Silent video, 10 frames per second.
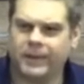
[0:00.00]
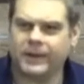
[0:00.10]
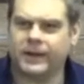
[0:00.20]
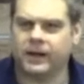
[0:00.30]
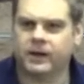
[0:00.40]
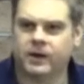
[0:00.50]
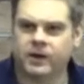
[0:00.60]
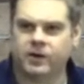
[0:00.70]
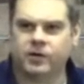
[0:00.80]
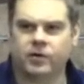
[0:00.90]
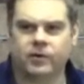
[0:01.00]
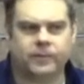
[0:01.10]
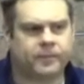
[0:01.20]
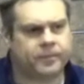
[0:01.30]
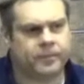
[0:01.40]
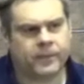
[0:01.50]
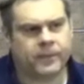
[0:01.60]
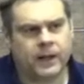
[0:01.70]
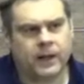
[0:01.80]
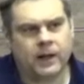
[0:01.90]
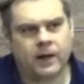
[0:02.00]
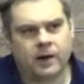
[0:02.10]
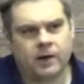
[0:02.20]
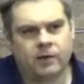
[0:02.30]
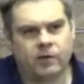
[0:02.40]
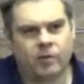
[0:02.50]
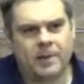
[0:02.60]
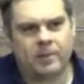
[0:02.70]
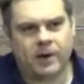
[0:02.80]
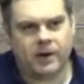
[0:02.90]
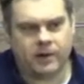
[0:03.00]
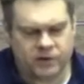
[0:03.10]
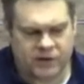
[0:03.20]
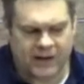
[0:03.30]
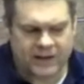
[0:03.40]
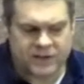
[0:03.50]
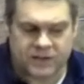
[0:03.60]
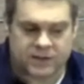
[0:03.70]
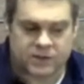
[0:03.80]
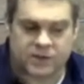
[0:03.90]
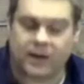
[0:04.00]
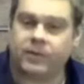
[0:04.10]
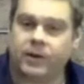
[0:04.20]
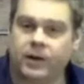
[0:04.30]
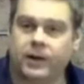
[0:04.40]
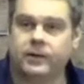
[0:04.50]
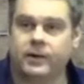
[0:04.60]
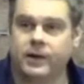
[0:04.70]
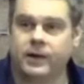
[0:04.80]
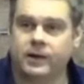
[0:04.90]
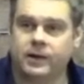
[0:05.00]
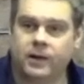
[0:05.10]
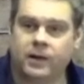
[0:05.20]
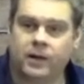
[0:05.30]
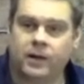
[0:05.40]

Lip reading: familiar at all? If you remember Genesis chapter 19,